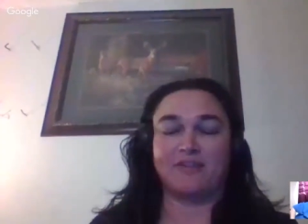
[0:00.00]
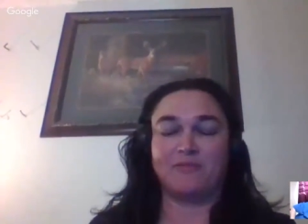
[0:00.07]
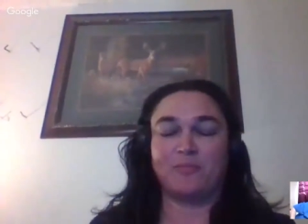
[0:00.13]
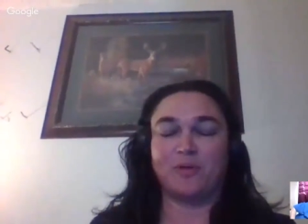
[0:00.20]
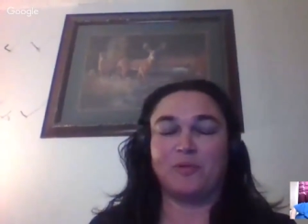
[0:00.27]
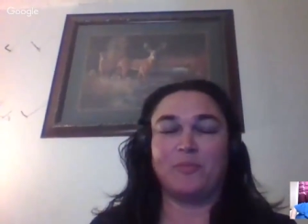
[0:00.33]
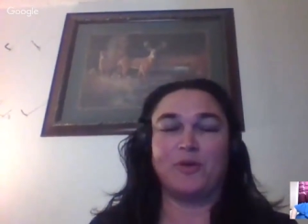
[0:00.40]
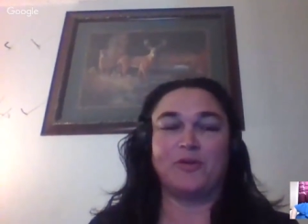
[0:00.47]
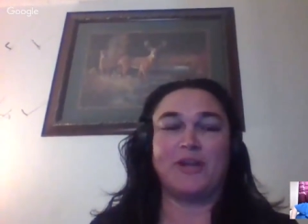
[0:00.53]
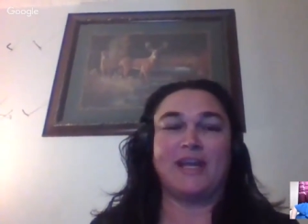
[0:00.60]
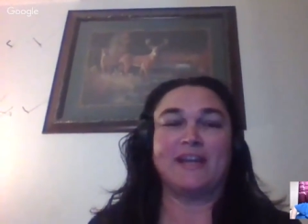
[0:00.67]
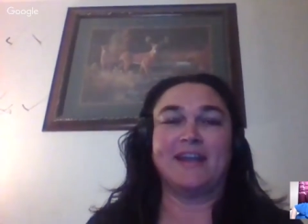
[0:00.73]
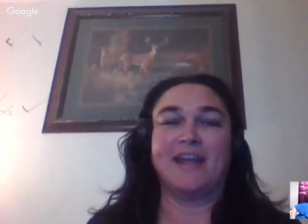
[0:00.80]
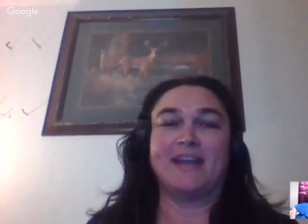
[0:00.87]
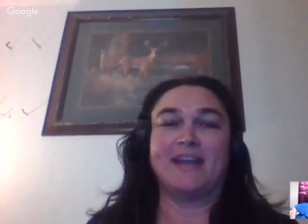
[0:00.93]
of
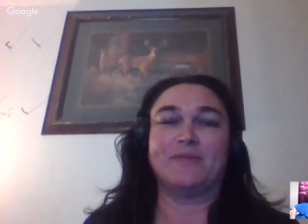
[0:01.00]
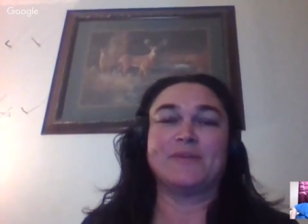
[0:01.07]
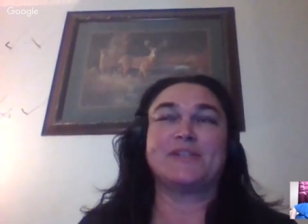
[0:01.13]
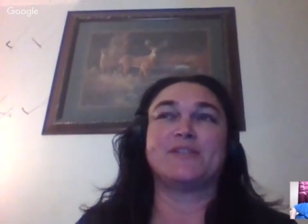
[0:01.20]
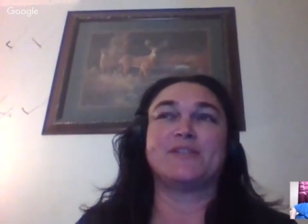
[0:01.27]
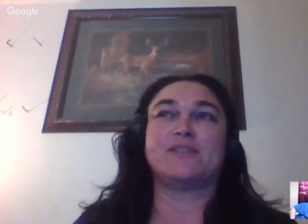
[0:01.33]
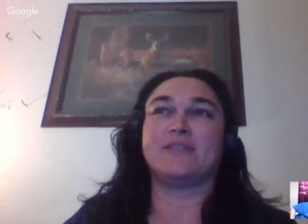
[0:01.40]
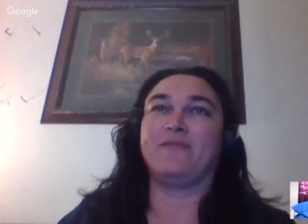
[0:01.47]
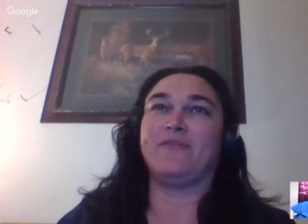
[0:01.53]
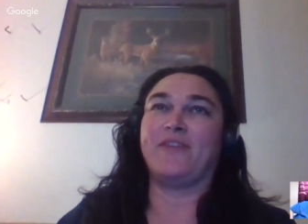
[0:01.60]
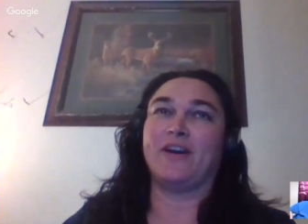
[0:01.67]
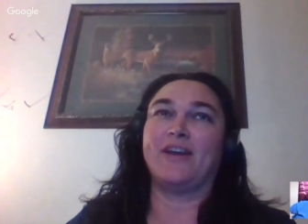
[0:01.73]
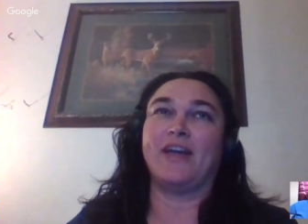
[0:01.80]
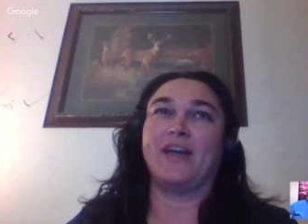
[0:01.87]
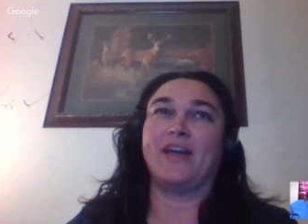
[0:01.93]
promoting, and it was
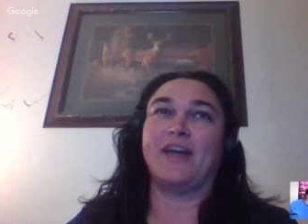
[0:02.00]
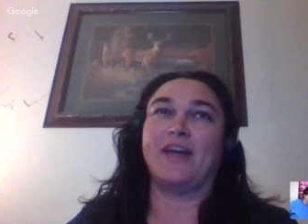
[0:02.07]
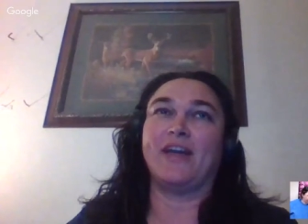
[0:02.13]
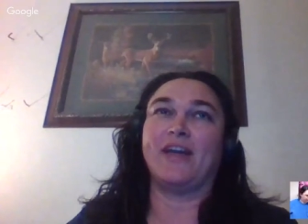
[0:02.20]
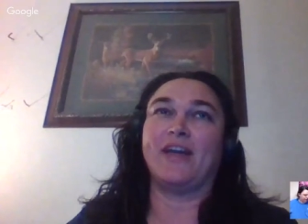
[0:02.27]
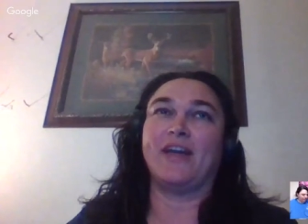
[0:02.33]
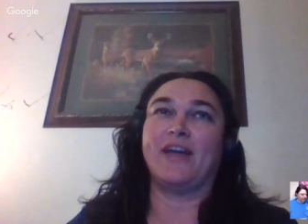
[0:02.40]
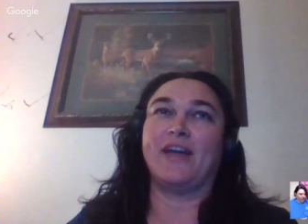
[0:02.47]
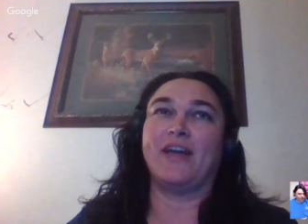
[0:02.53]
very awkward.